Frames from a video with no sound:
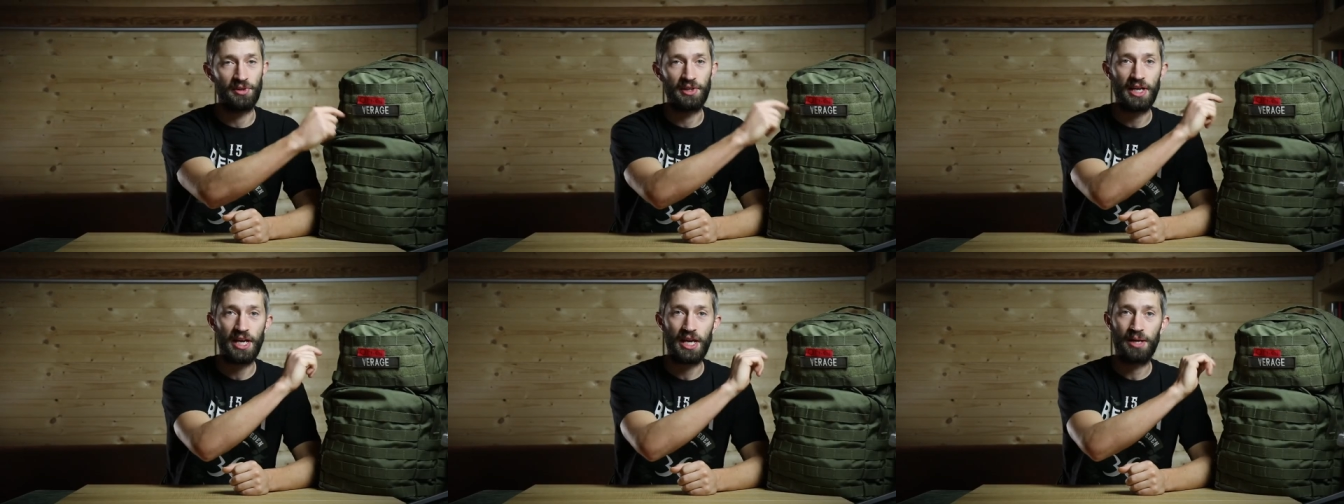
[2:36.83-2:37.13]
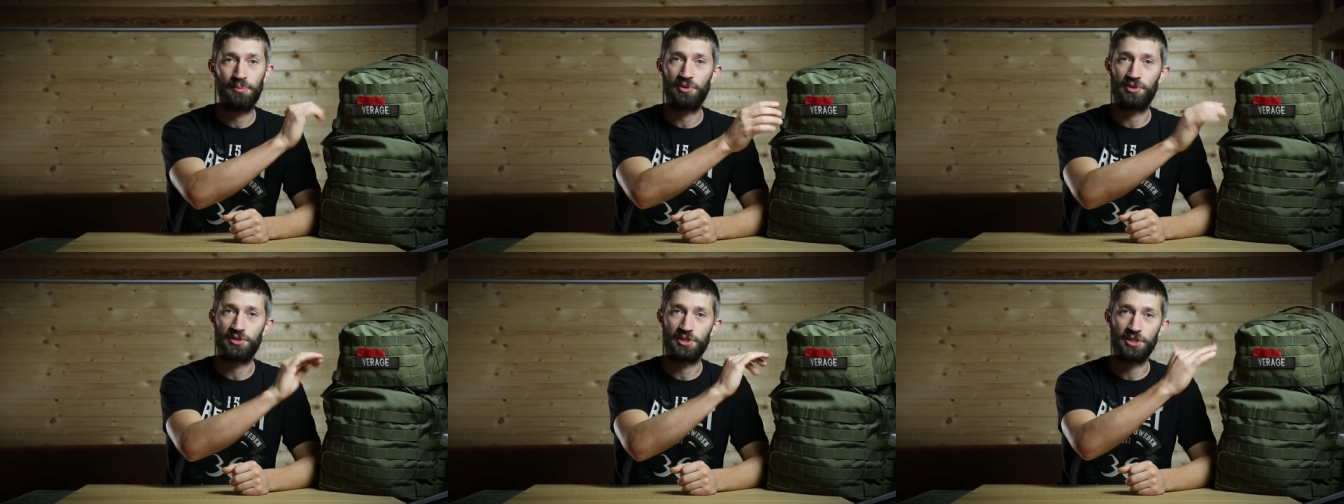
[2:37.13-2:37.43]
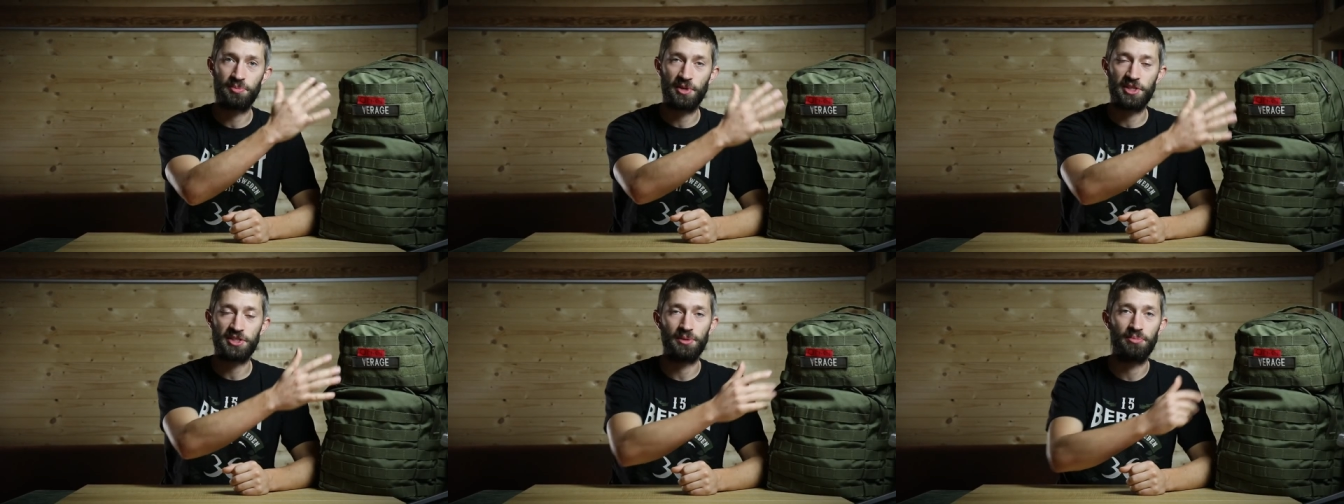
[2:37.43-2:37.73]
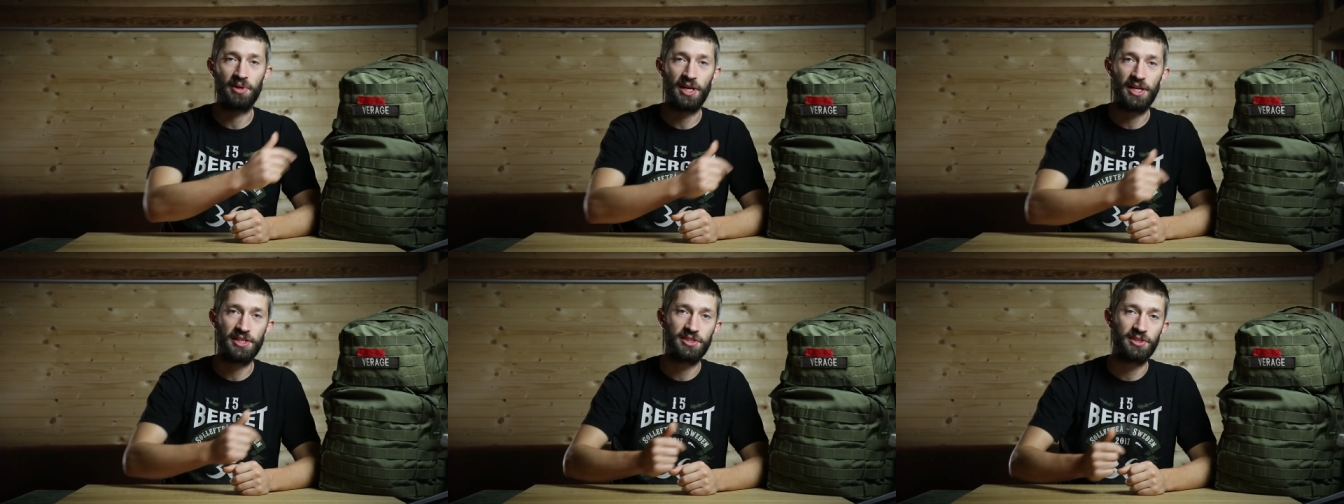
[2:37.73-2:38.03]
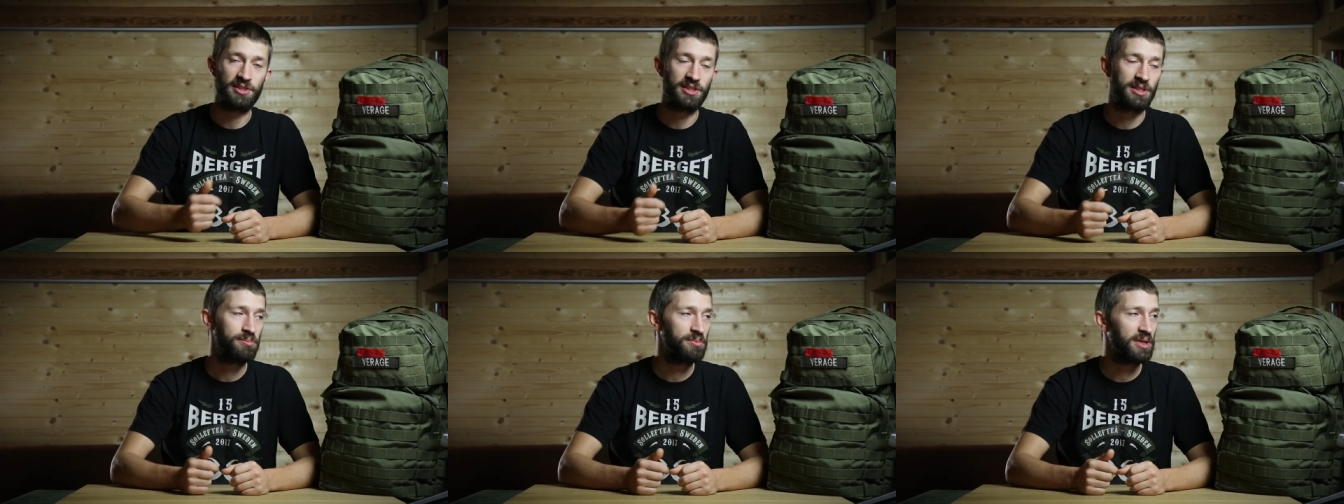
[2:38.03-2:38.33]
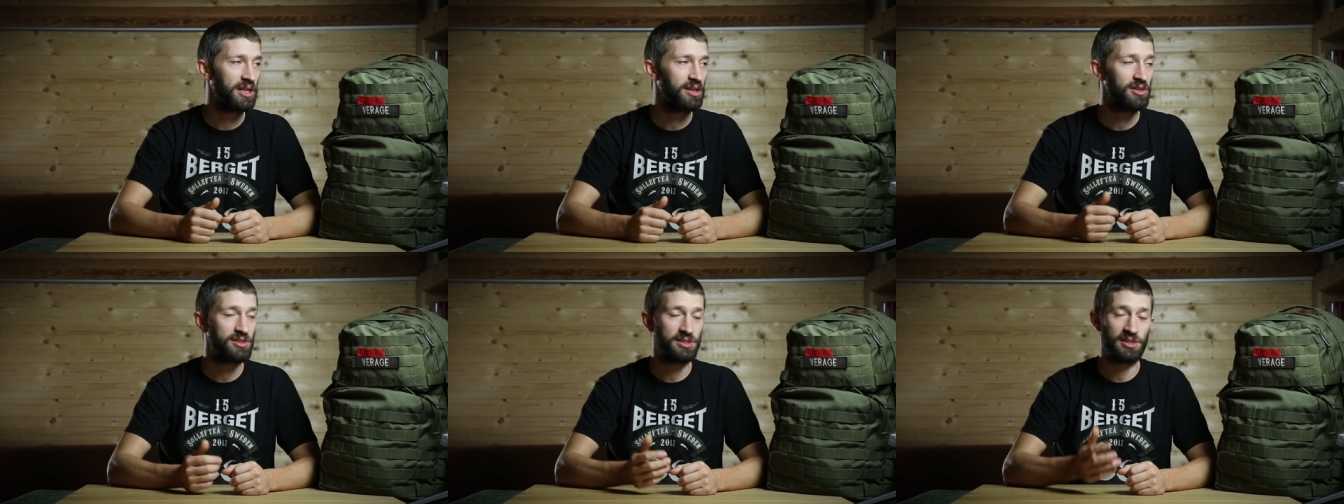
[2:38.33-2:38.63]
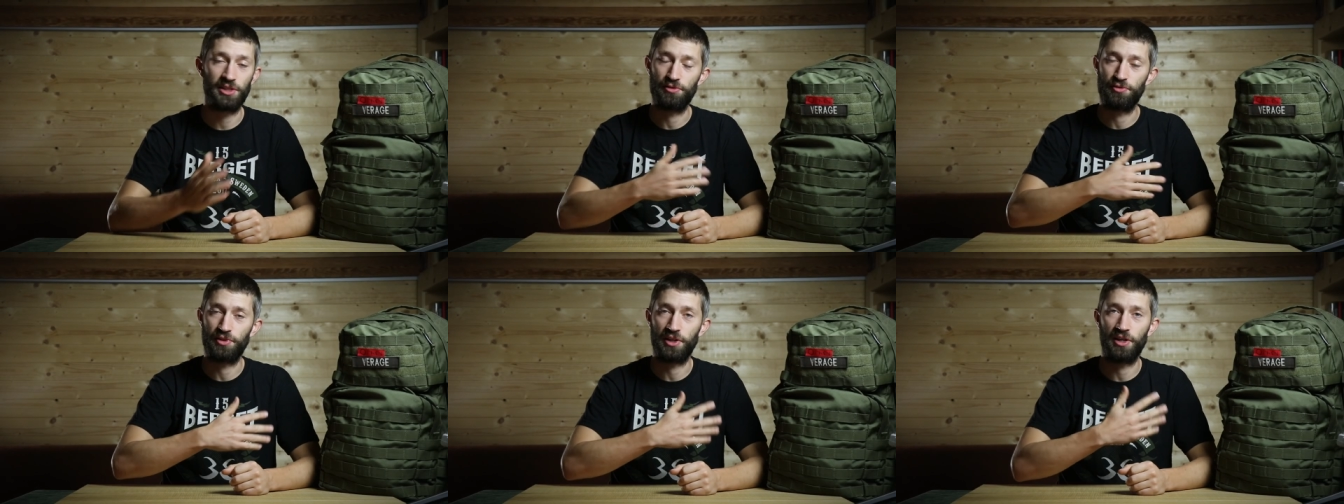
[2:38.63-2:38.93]
our name or a special patch on it because a
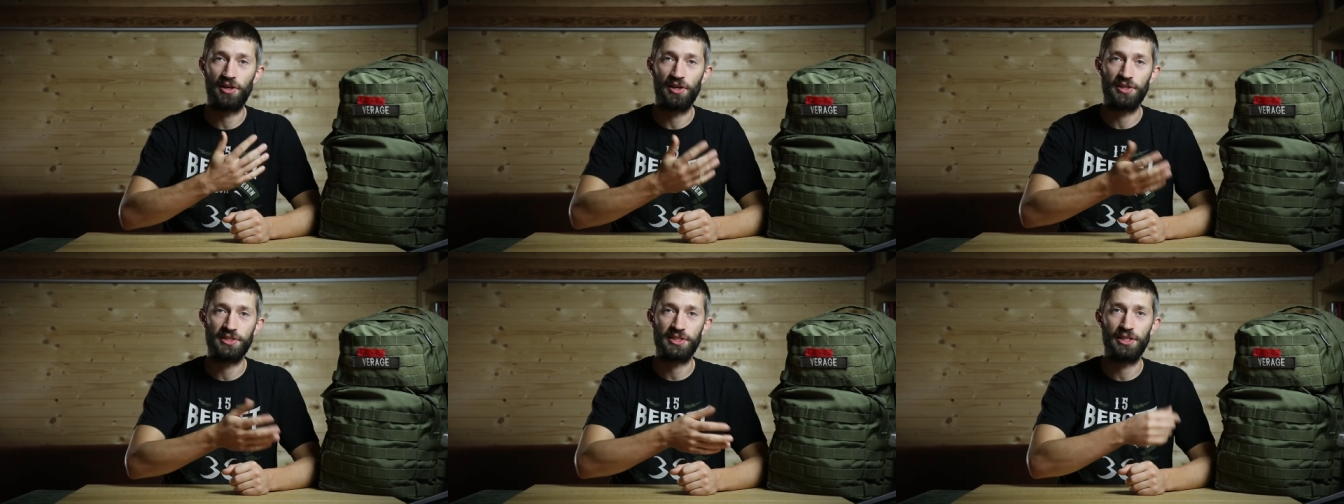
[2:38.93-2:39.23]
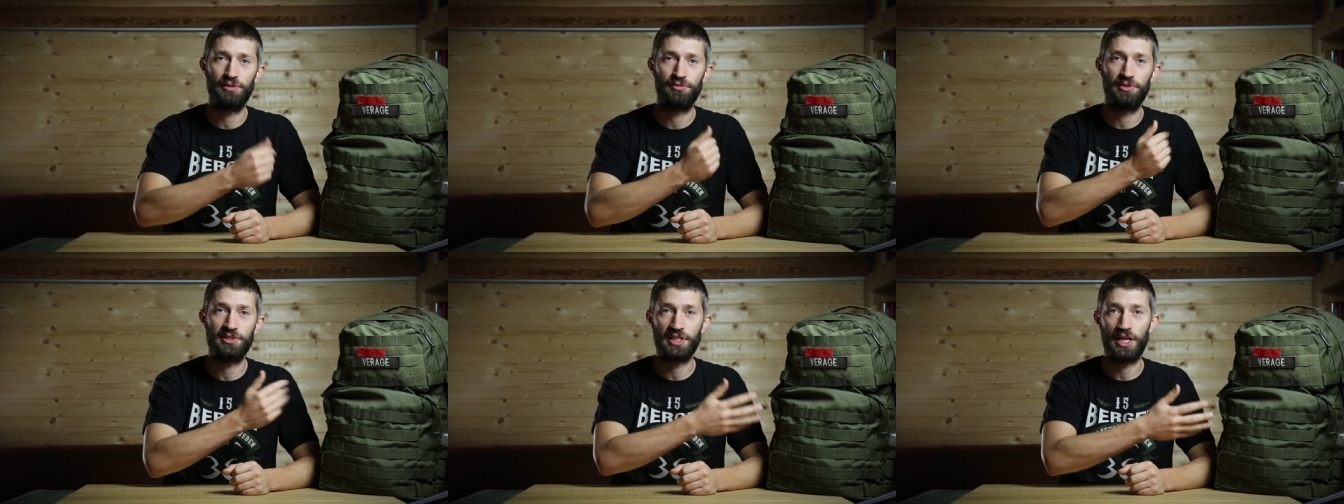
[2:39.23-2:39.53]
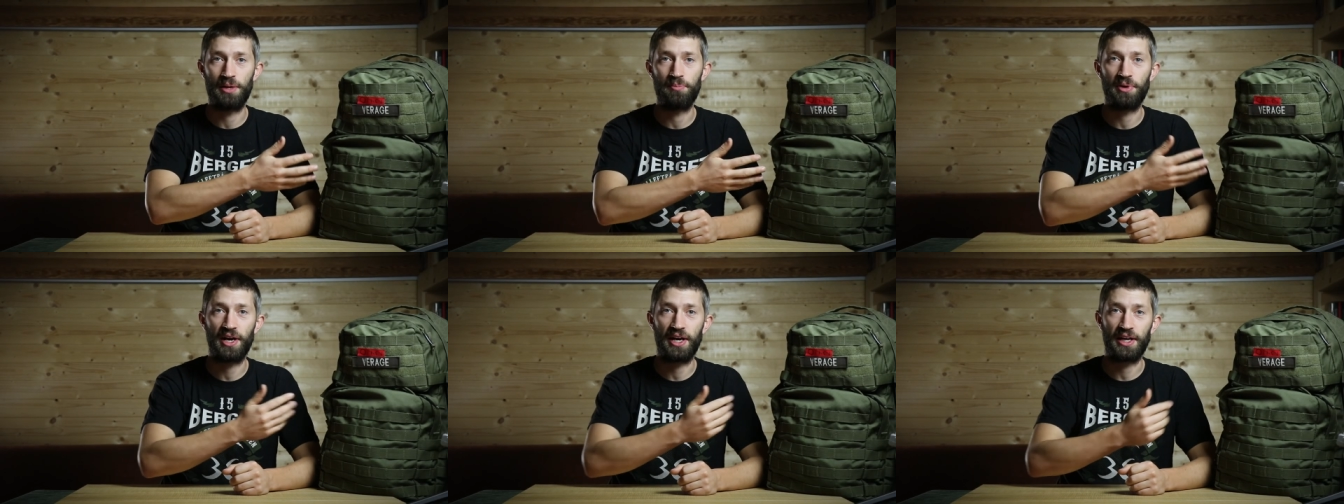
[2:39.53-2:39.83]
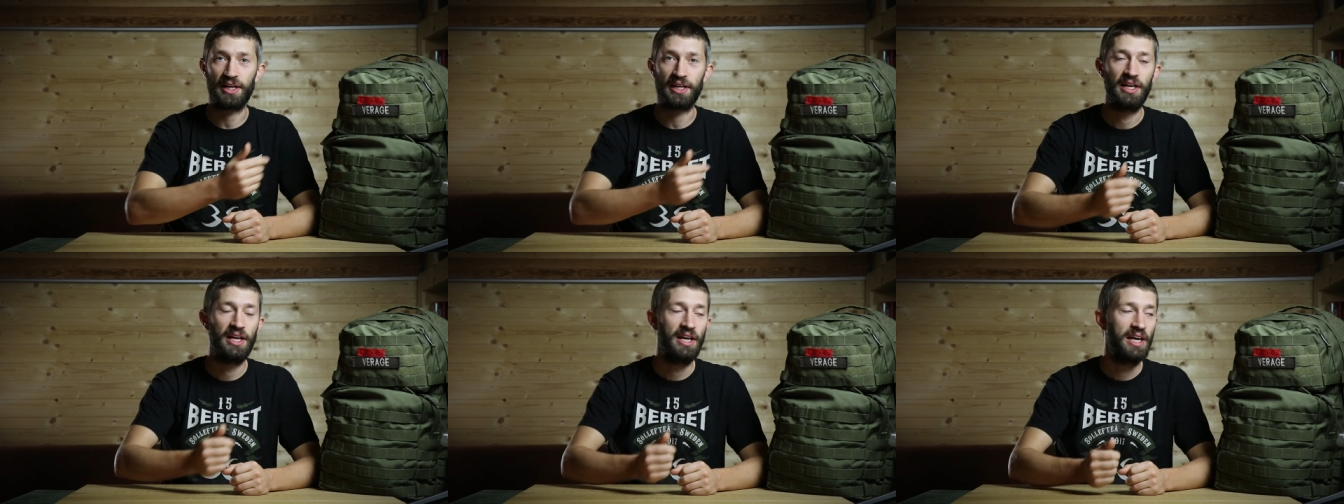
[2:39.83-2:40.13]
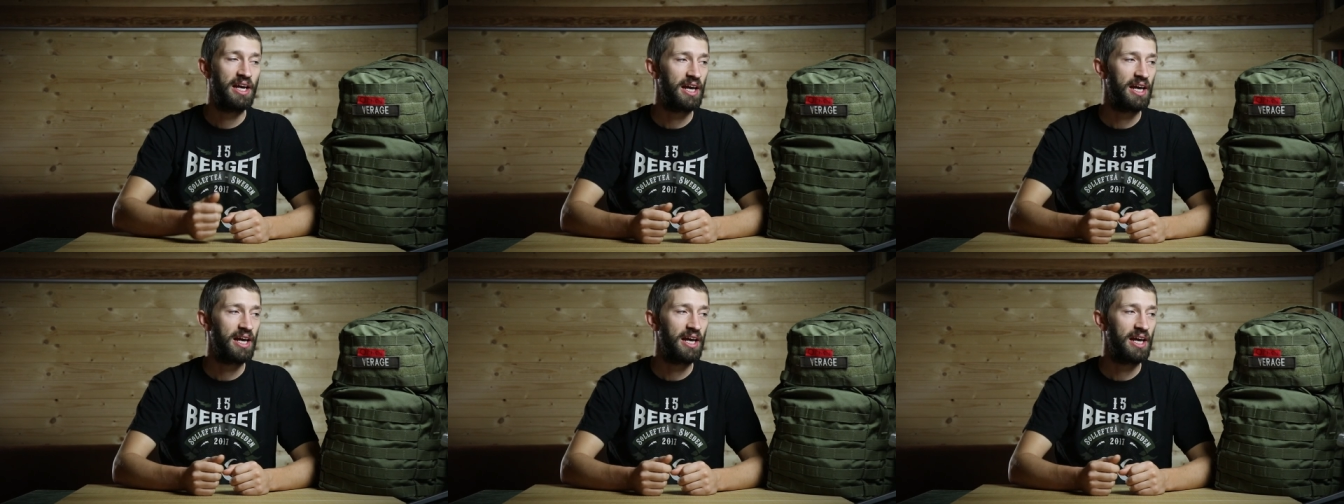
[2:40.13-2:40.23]
lot of the guys have the same pack